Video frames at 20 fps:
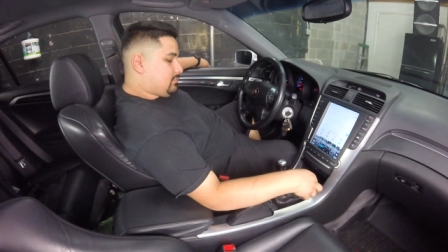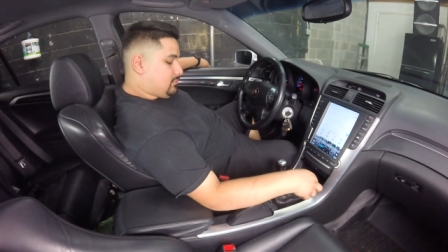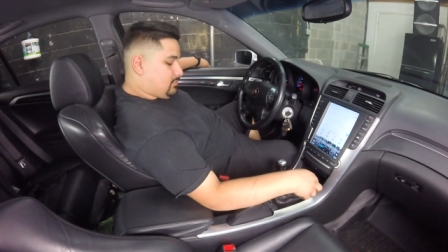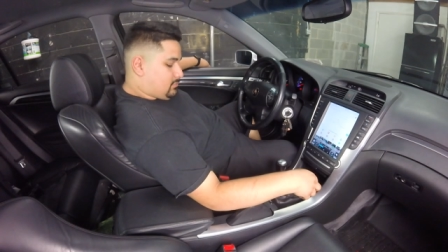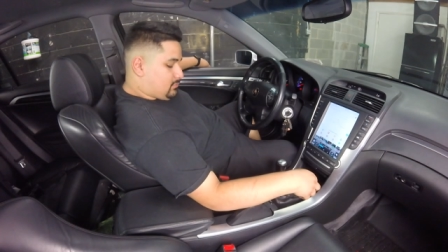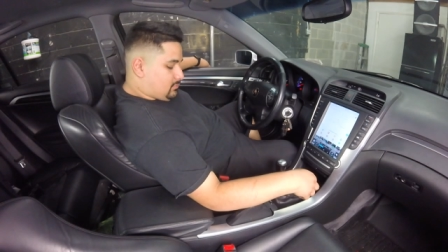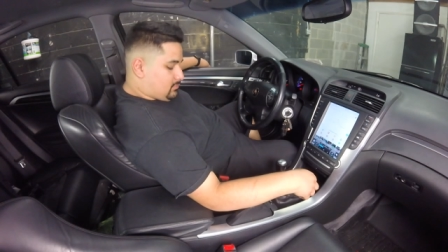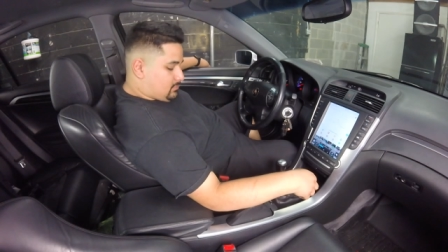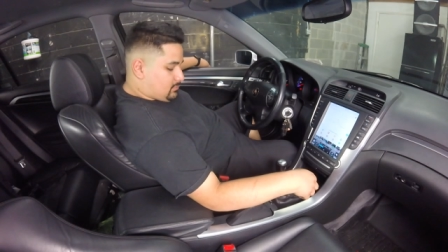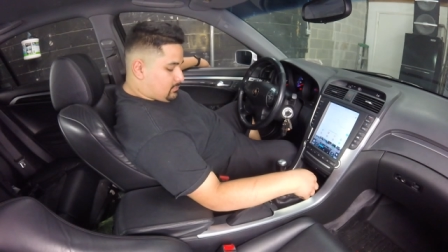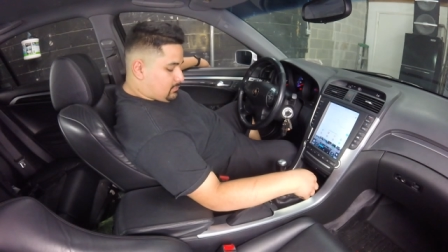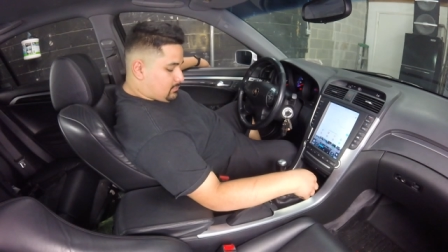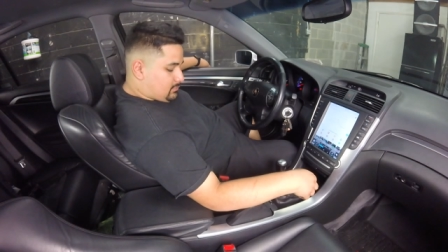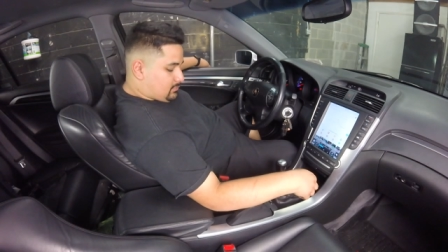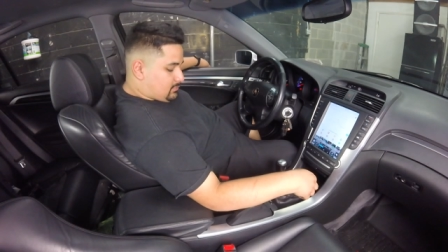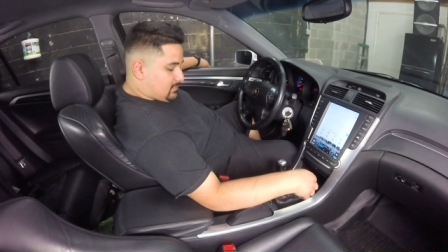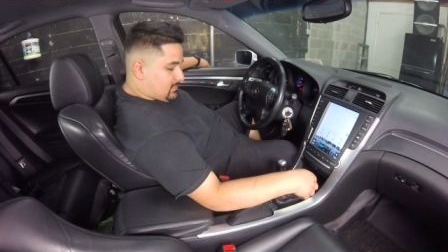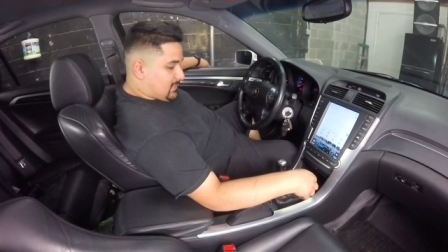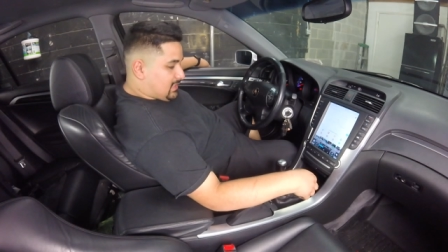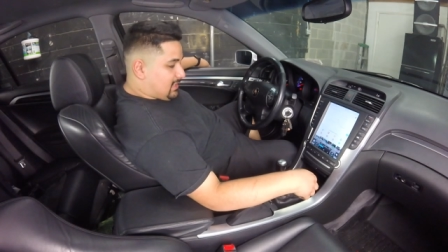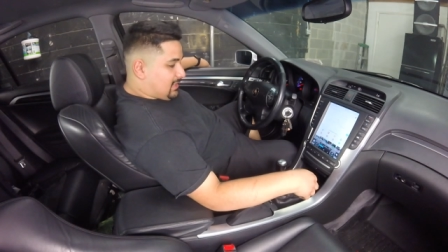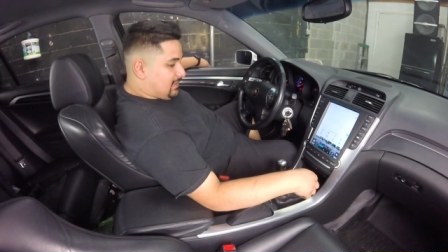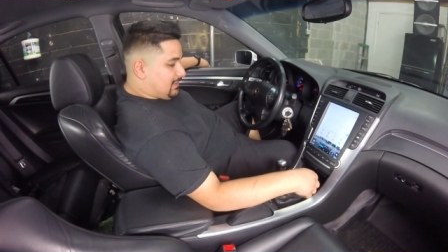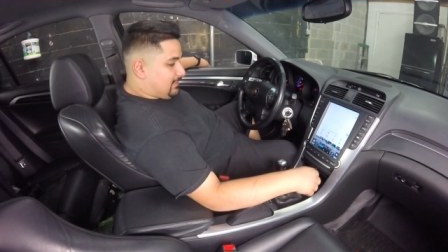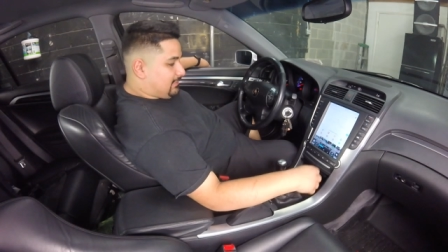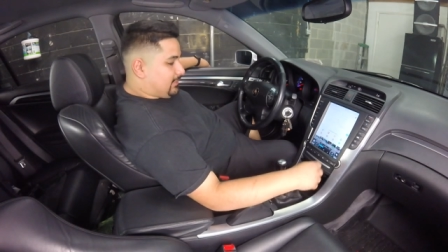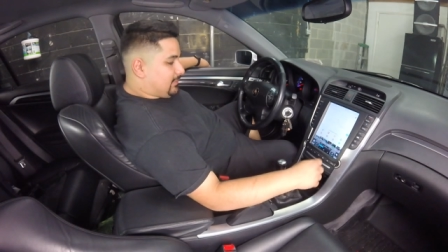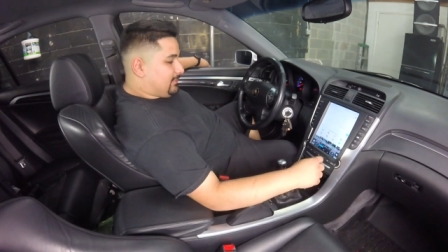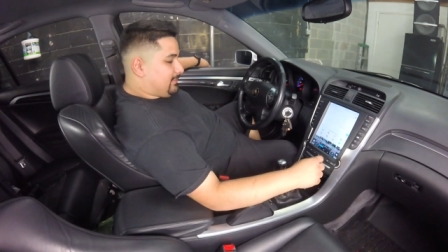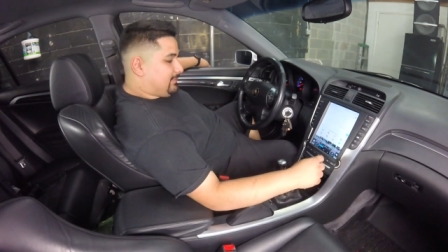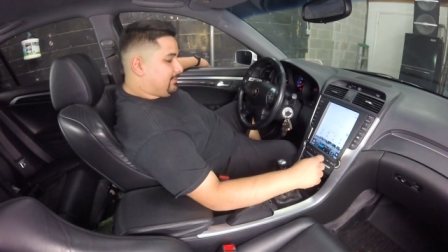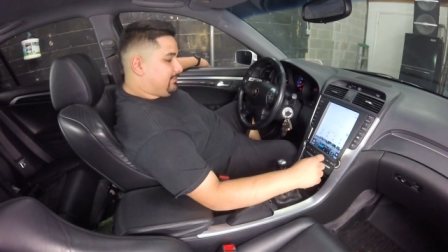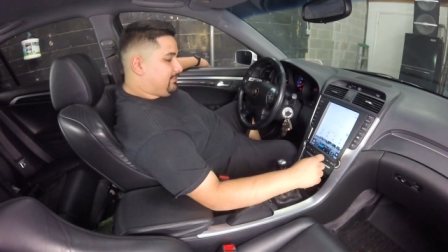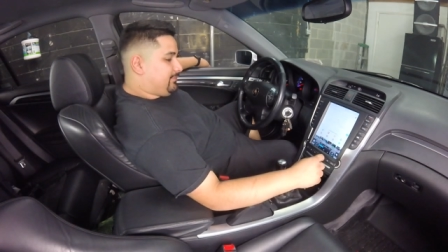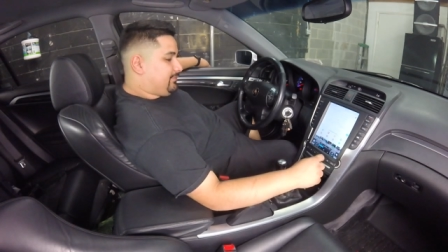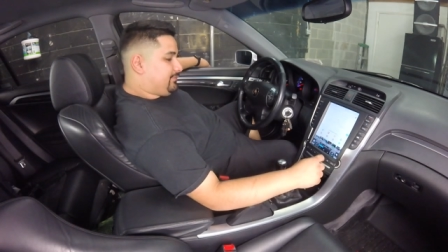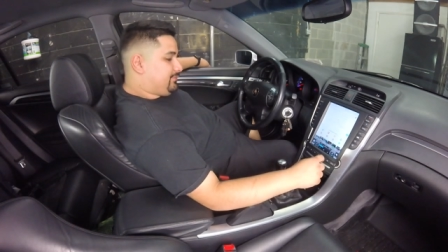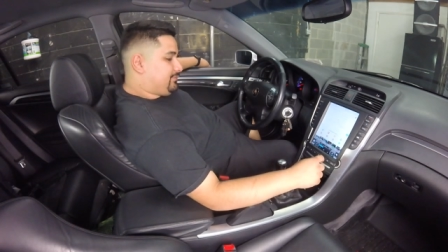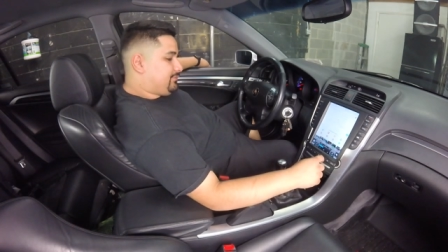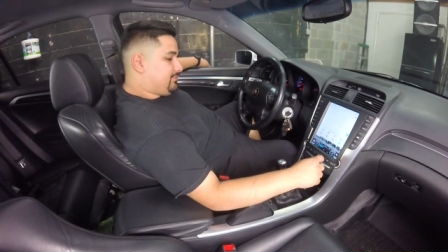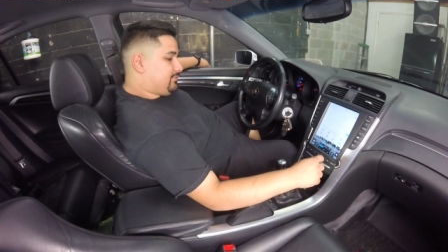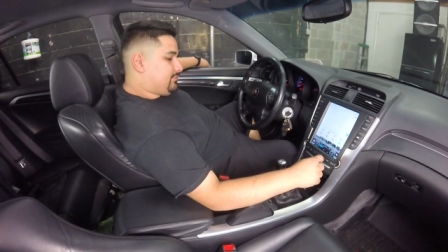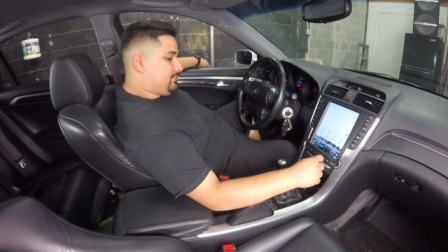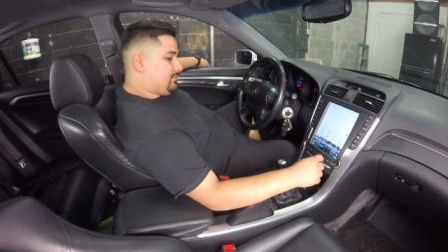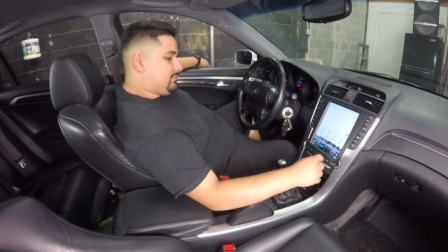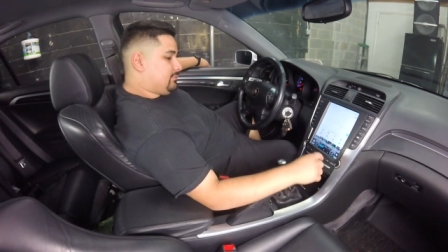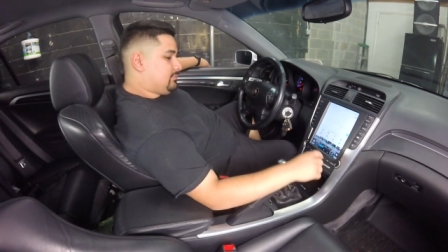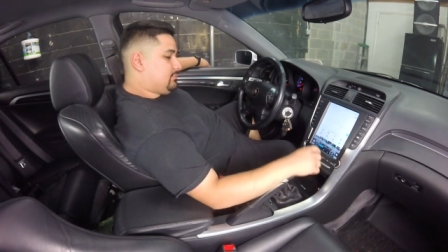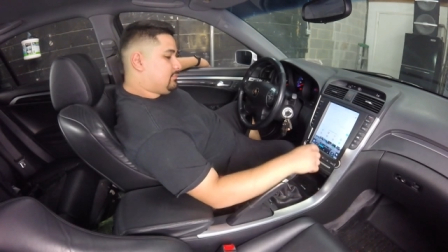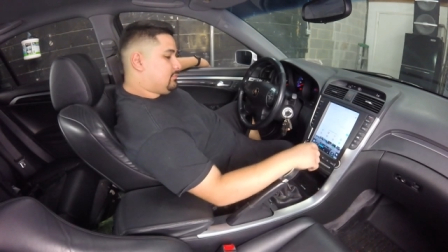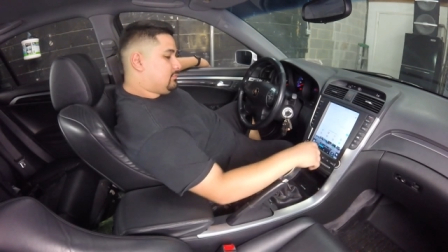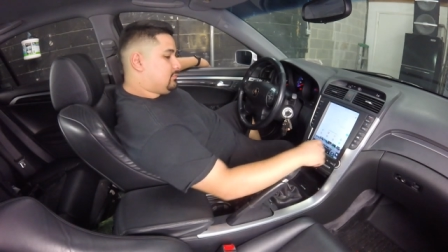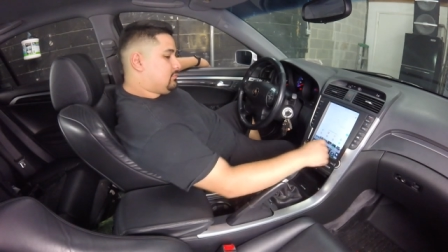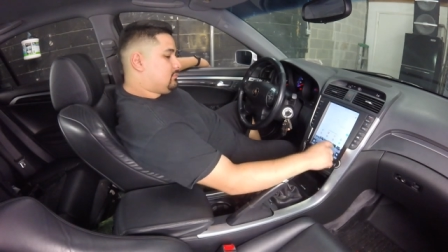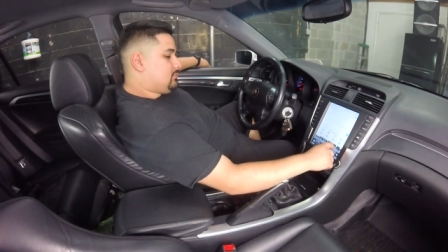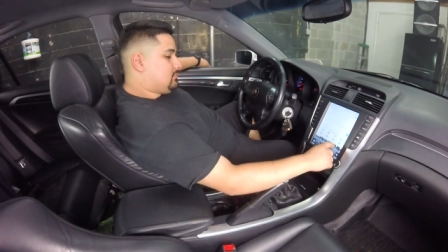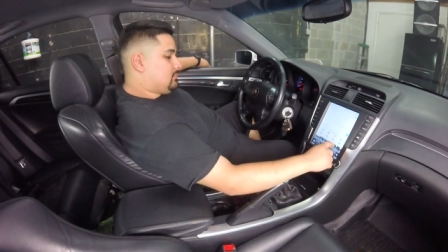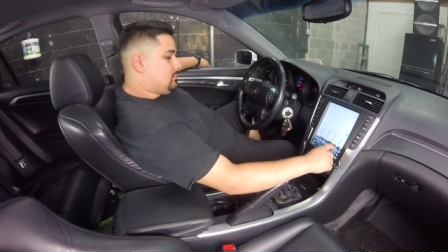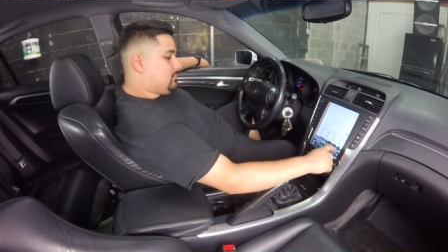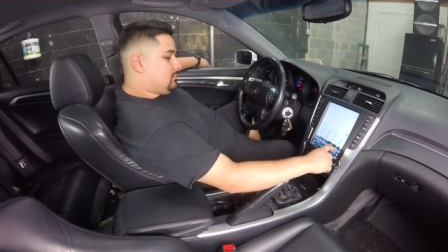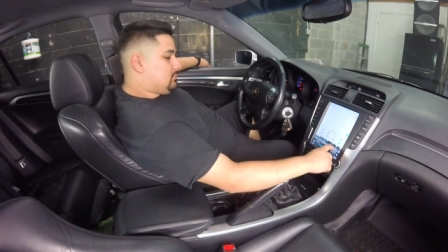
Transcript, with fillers: Hey, bye. Uh, I love you. Love you